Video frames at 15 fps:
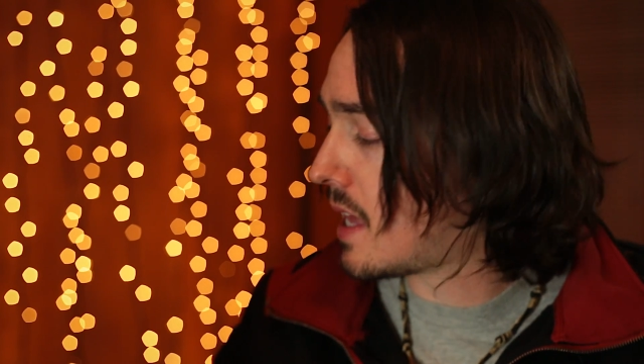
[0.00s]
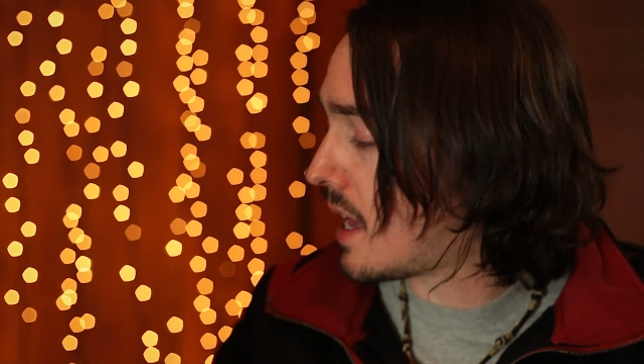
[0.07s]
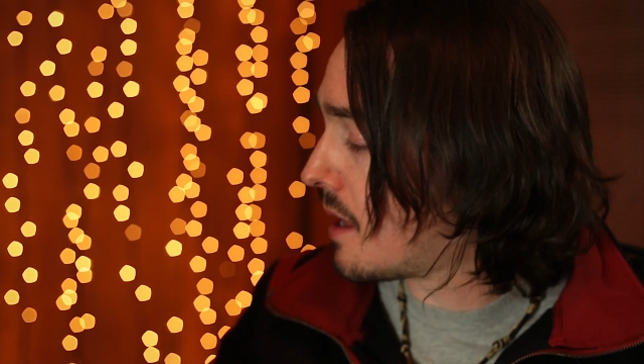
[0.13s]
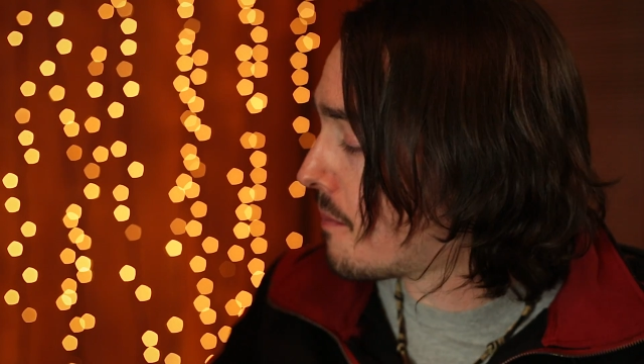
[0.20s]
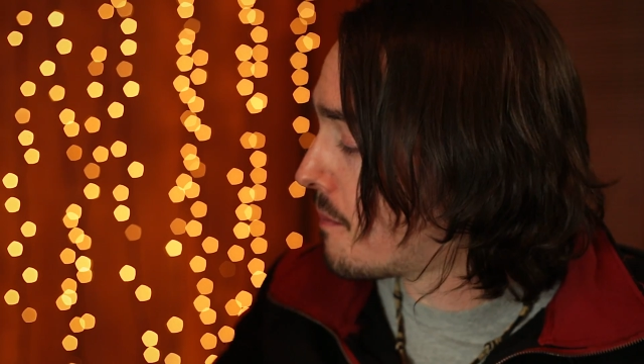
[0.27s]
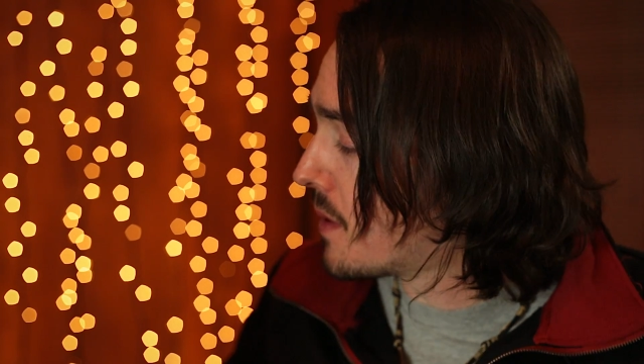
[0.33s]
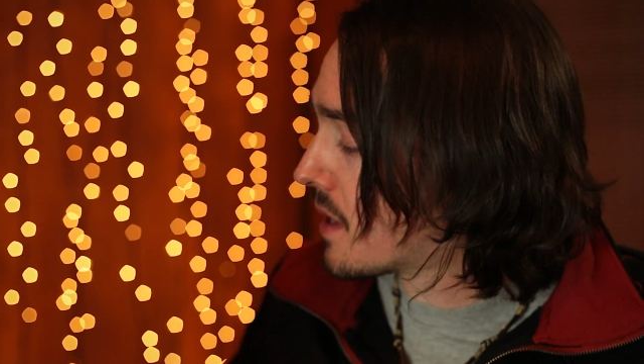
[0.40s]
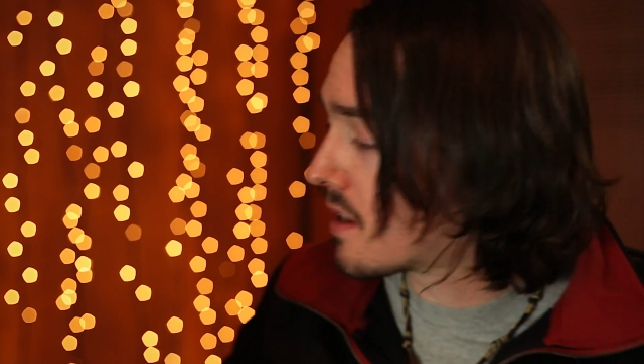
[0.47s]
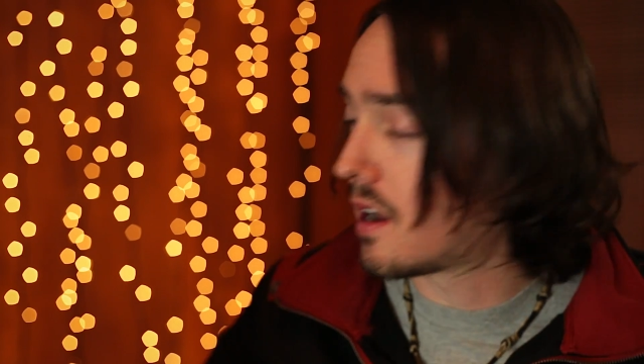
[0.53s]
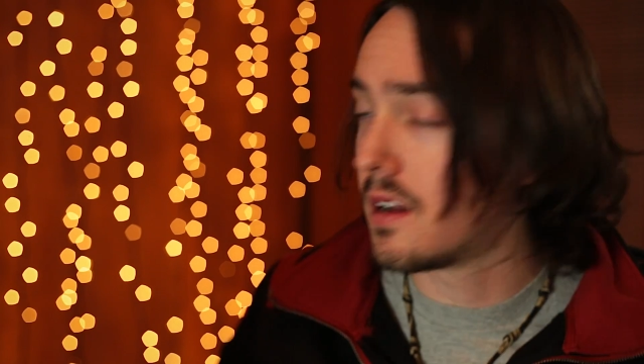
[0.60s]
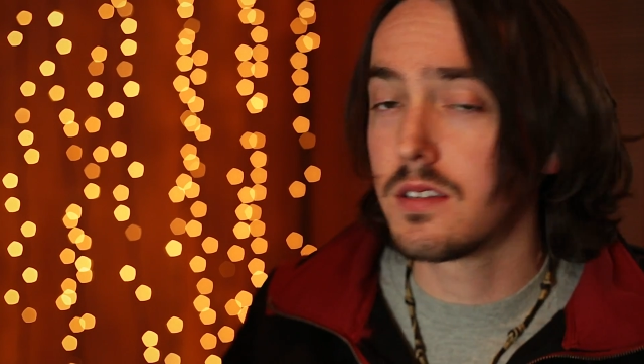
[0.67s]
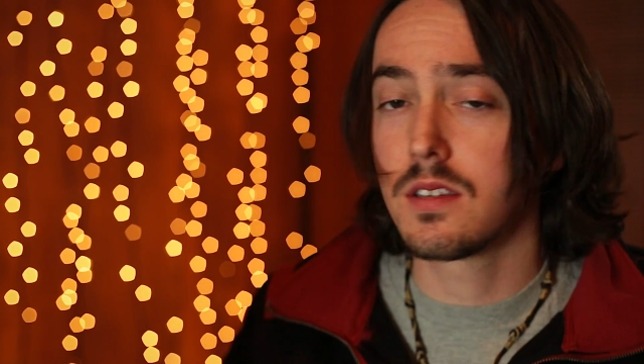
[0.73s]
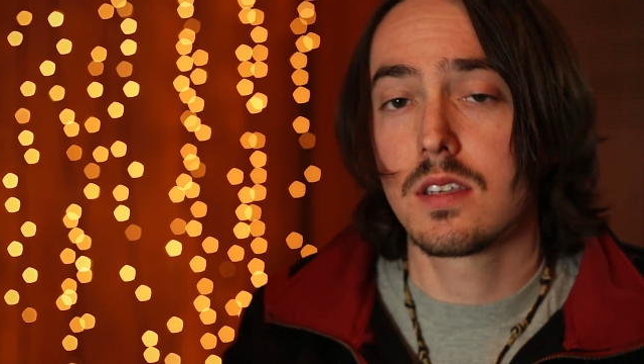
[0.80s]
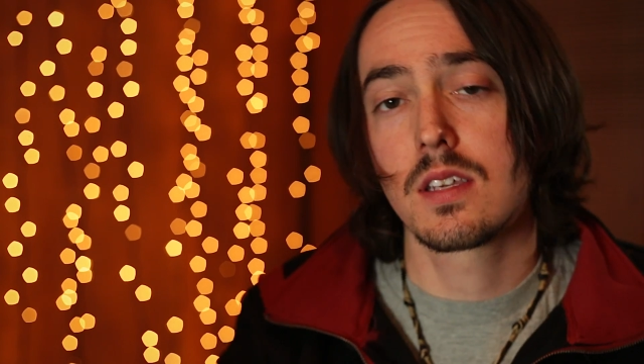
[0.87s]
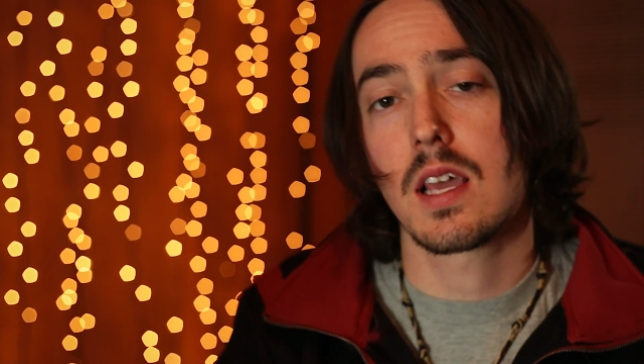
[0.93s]
that
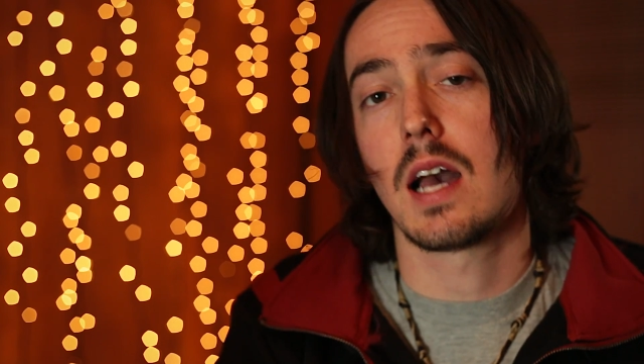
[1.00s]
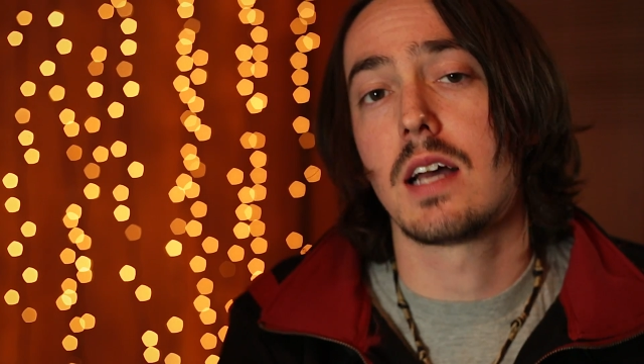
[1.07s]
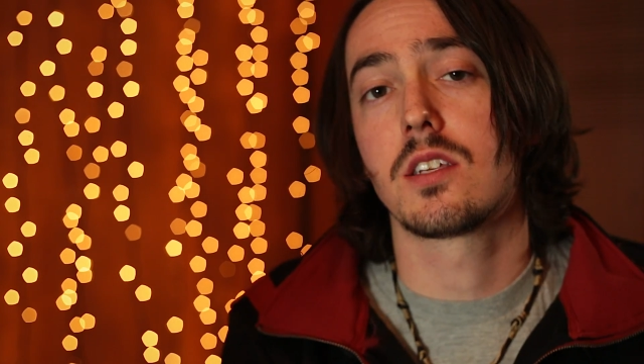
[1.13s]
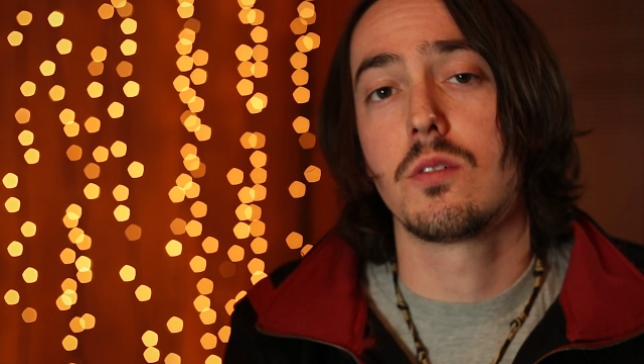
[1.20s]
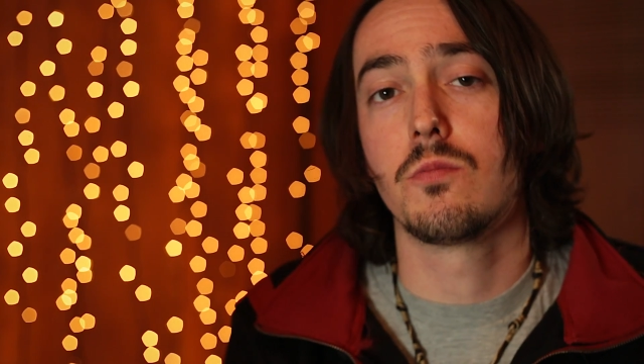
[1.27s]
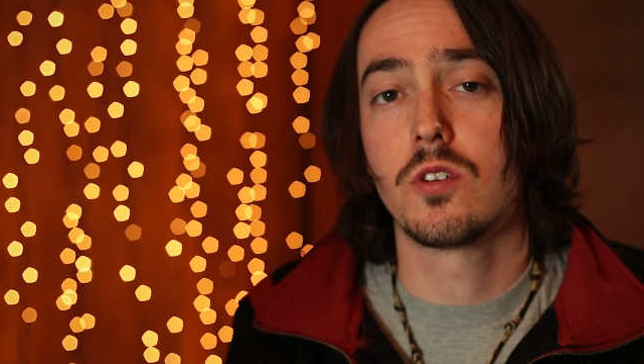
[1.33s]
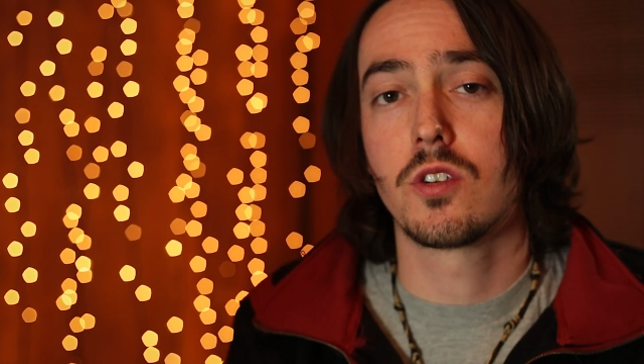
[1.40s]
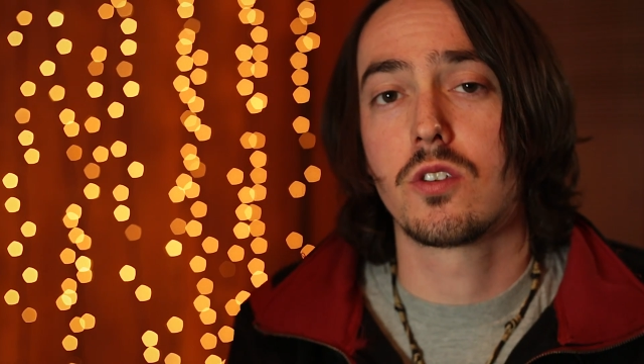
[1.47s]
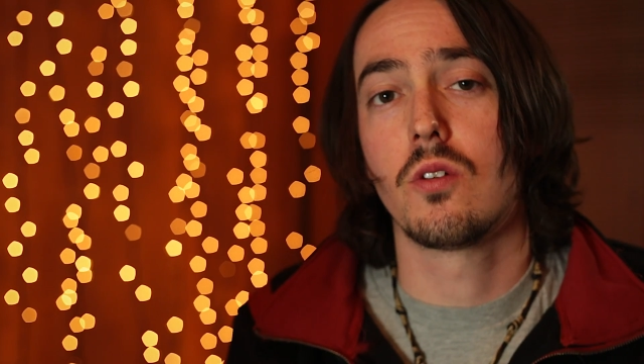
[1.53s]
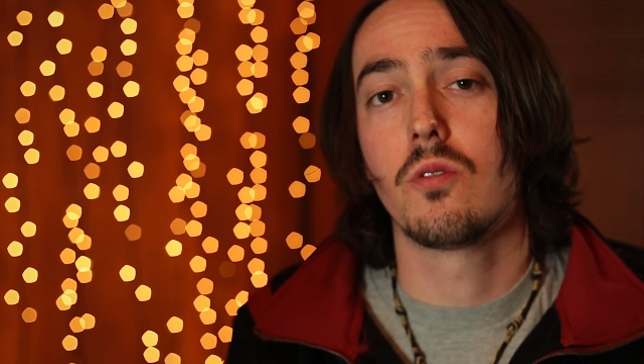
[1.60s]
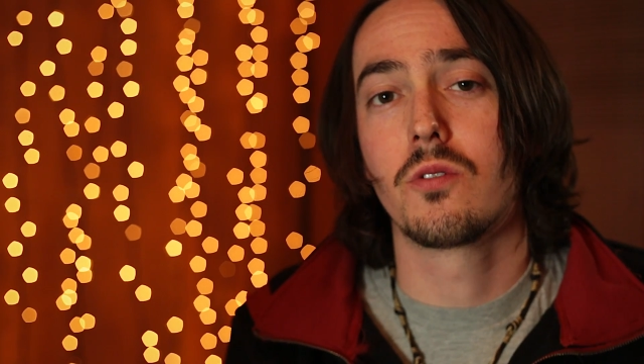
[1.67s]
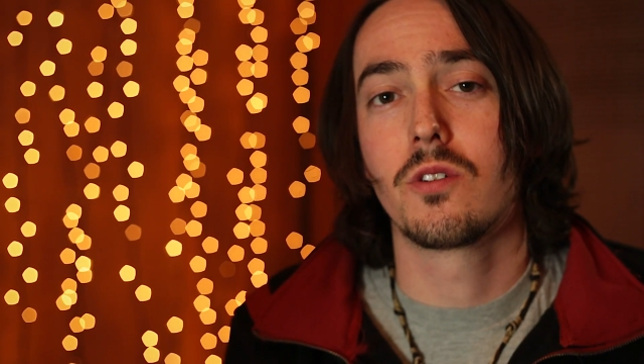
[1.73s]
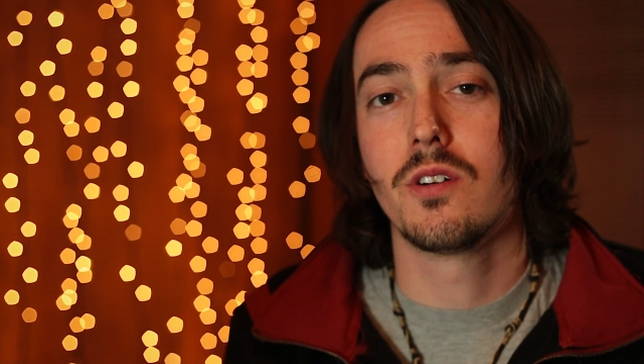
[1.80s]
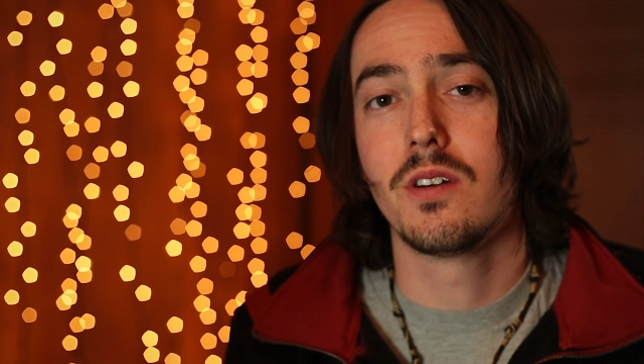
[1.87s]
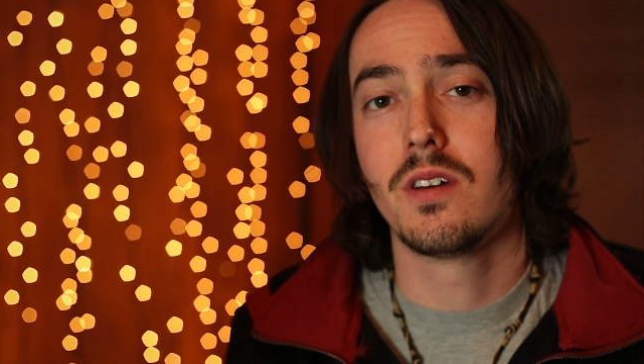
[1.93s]
because this costume is so
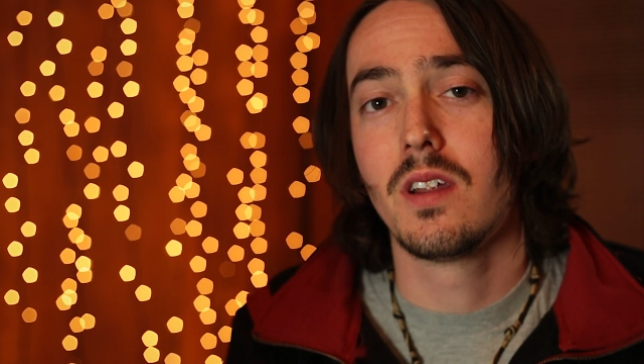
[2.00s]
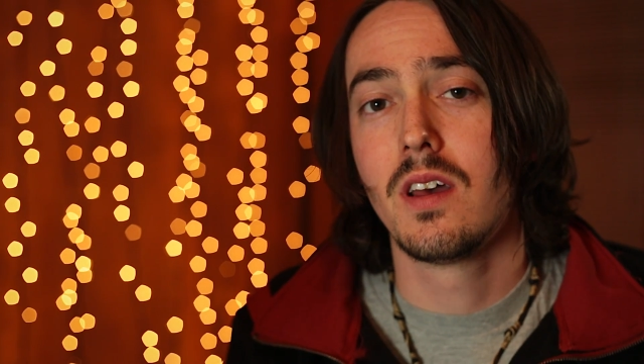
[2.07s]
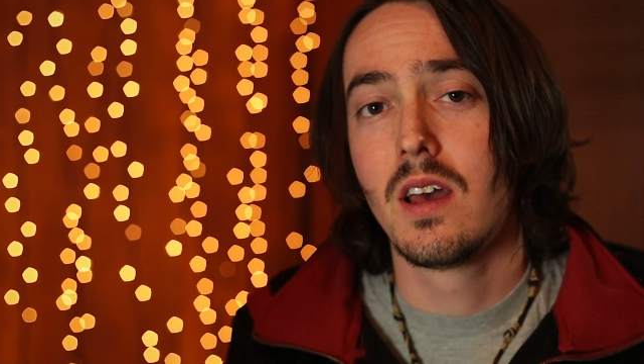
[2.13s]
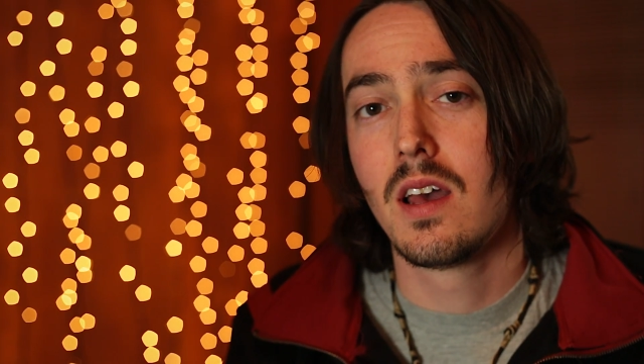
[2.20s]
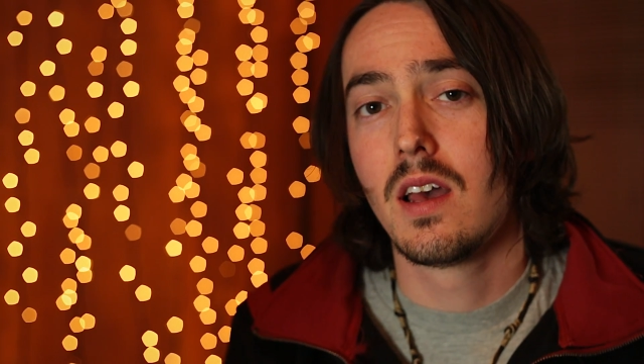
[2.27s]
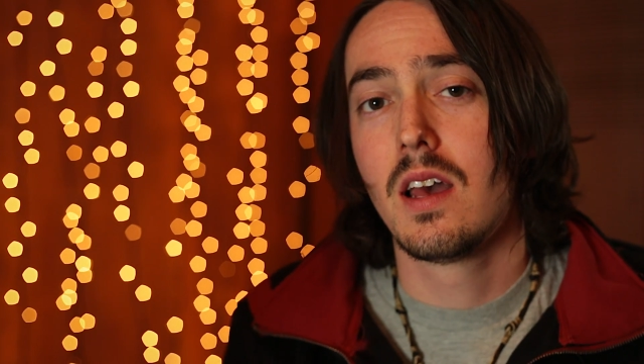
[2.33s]
good,